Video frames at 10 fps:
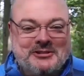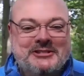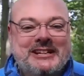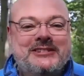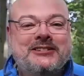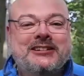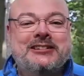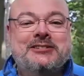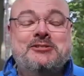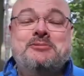debt,
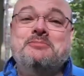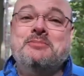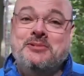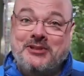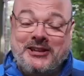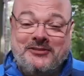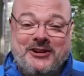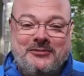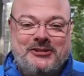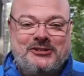and thank you
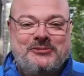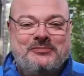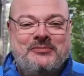very much.